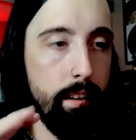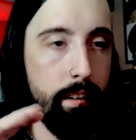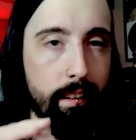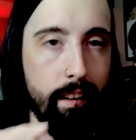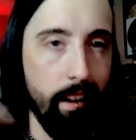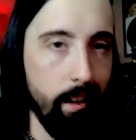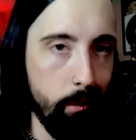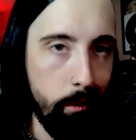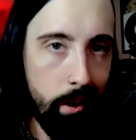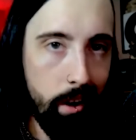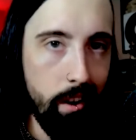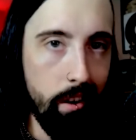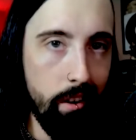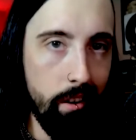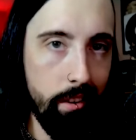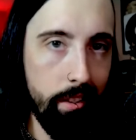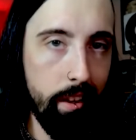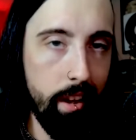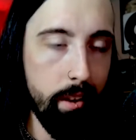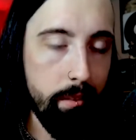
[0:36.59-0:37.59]
Now that we got
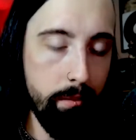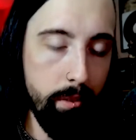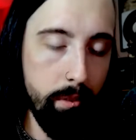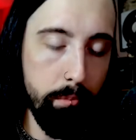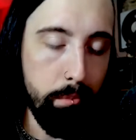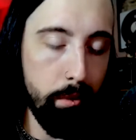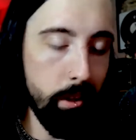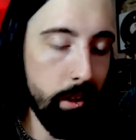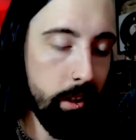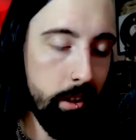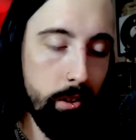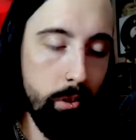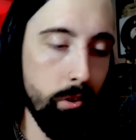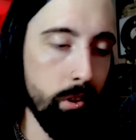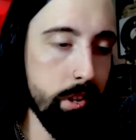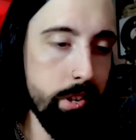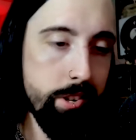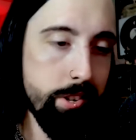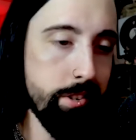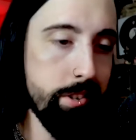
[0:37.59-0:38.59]
all that
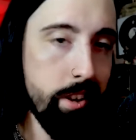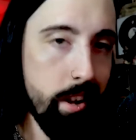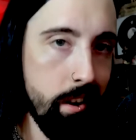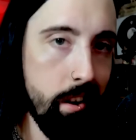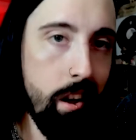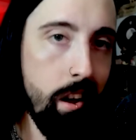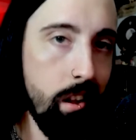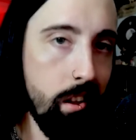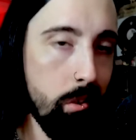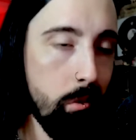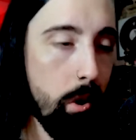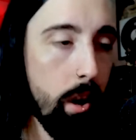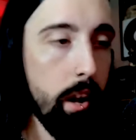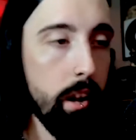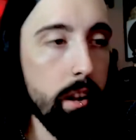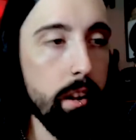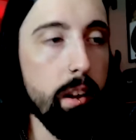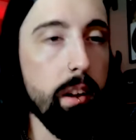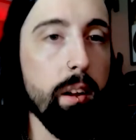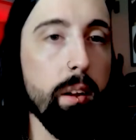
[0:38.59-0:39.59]
obligatory shit out of the
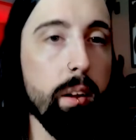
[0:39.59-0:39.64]
way.